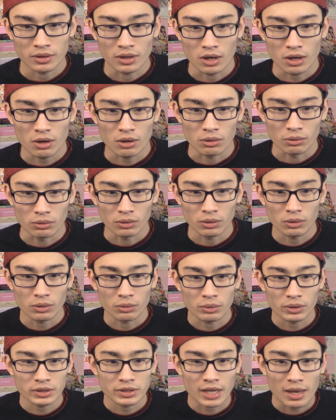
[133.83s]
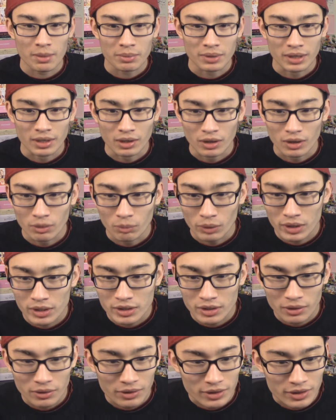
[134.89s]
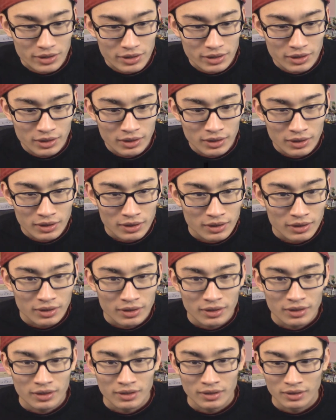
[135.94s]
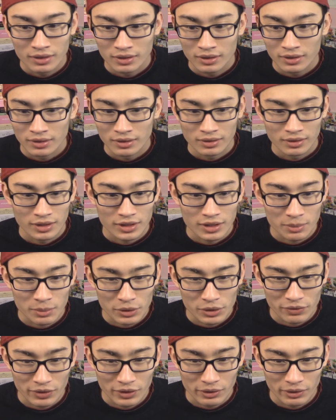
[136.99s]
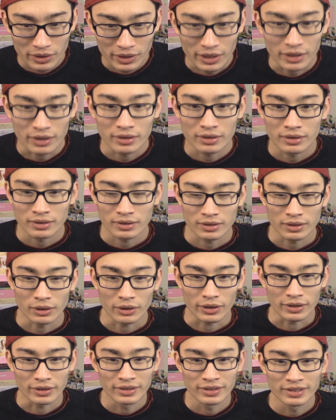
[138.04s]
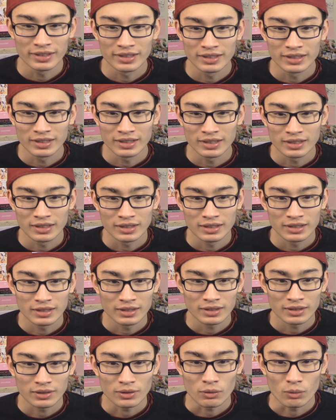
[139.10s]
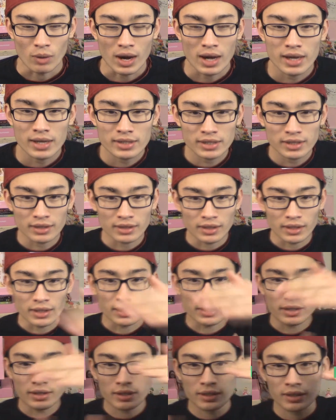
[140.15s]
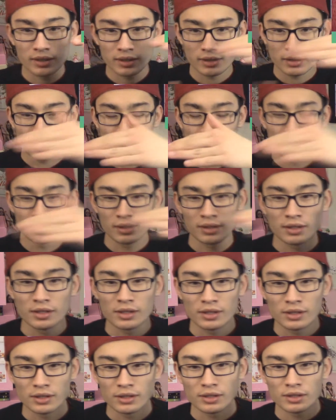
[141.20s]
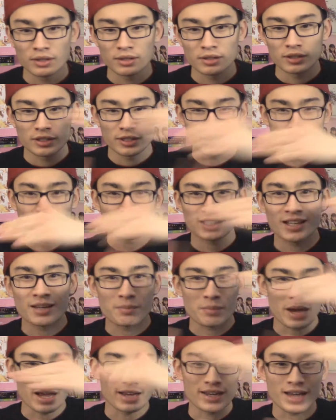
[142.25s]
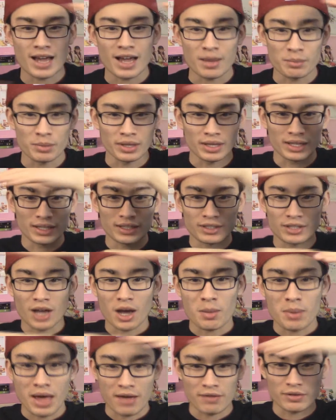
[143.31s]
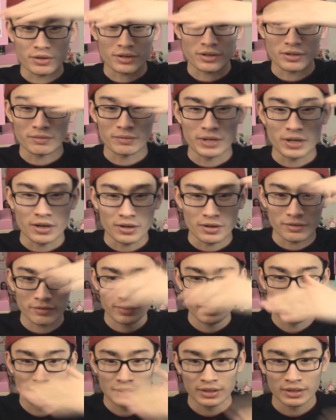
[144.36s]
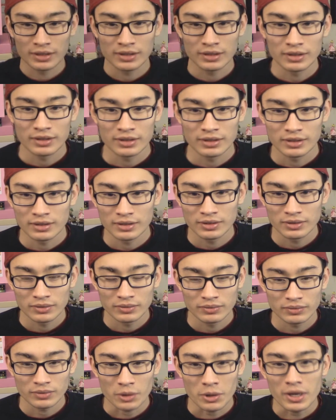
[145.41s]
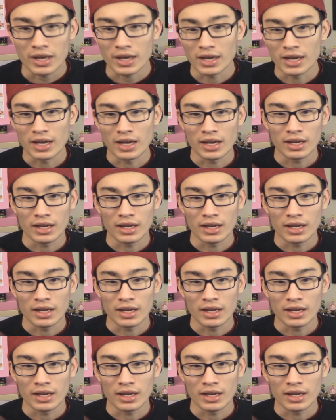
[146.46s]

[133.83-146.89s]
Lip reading: Oh, Lord, what's happening? What is all of this? This is the music video, right? Yeah, okay. Why is it like 16 by 9, but like the top halves are coming off? Oh yeah.